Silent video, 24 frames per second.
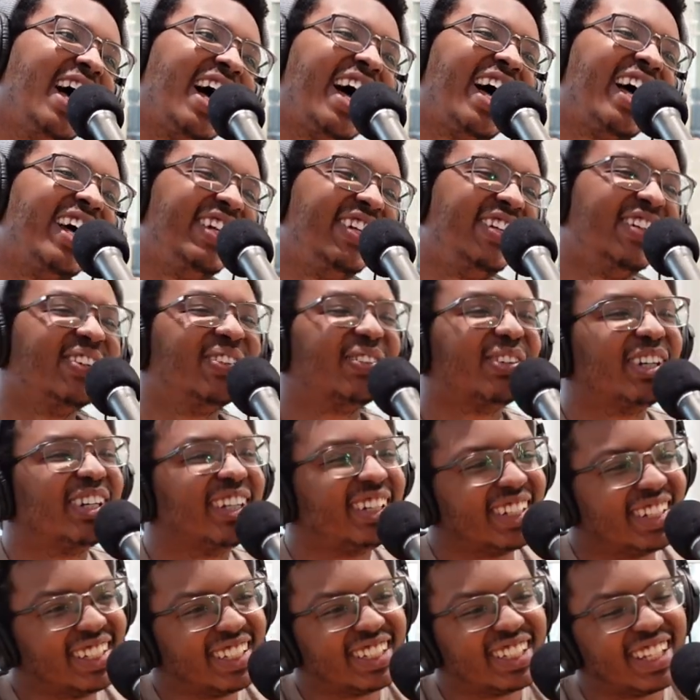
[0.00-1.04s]
I do want
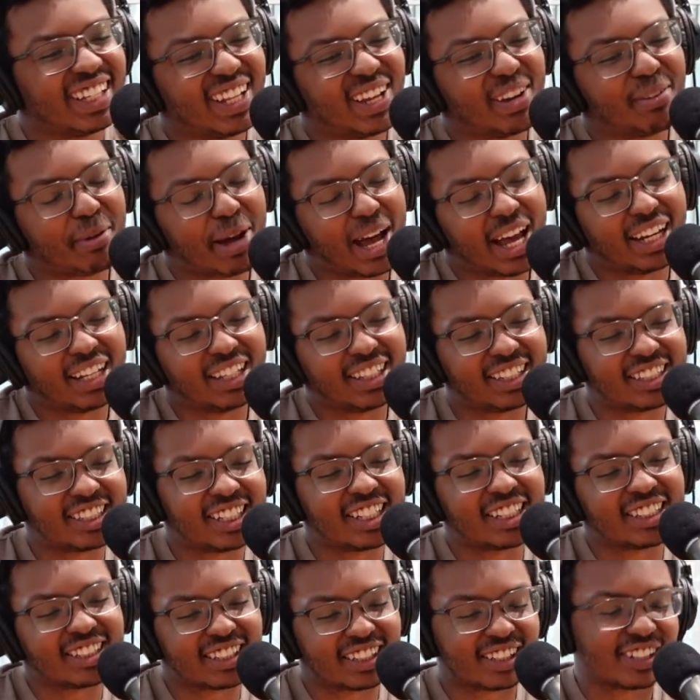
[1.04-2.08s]
to allow Mahdi the
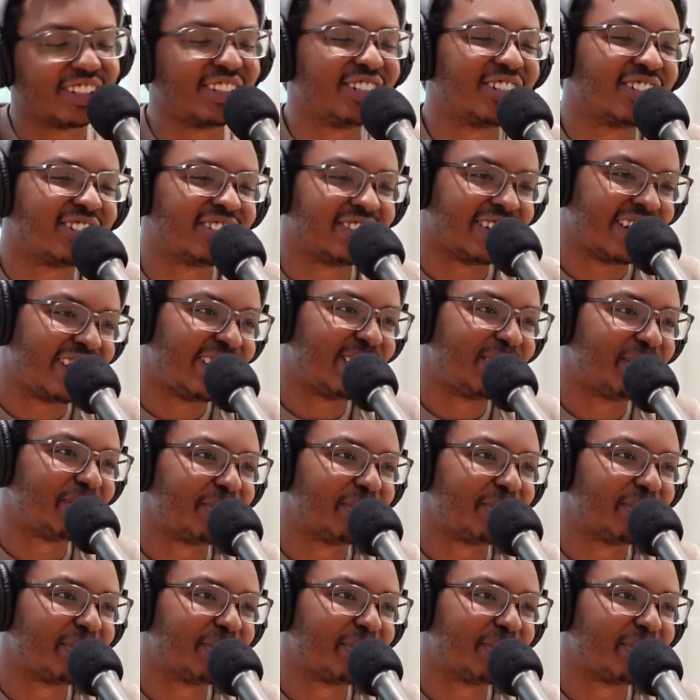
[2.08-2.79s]
chance to clear his name.